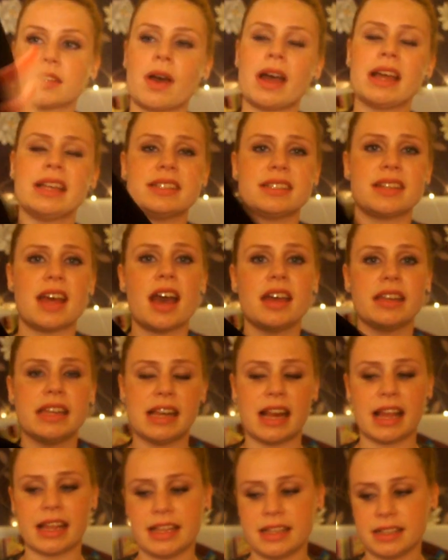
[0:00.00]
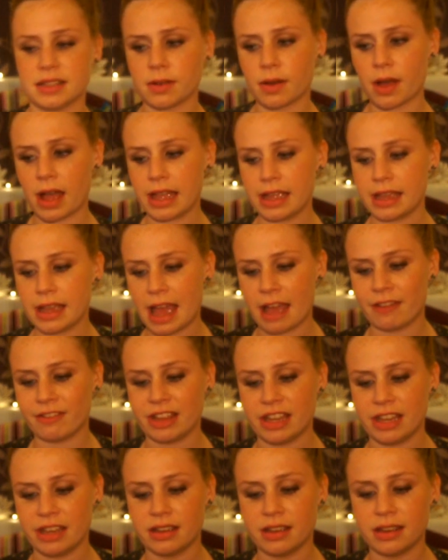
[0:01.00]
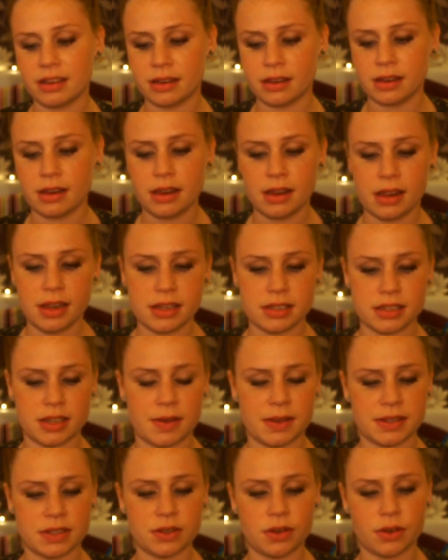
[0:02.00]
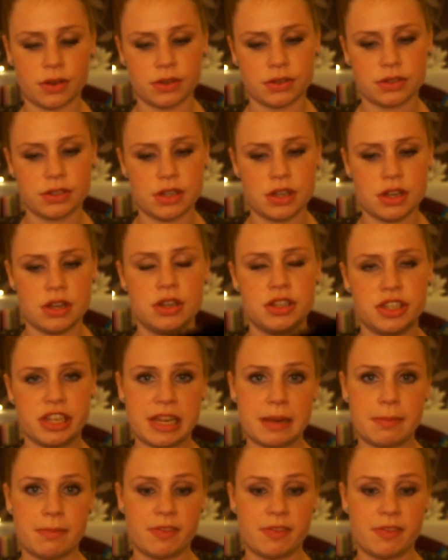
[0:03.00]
quite sturdy, like it's quite heavy. So it's not too cheap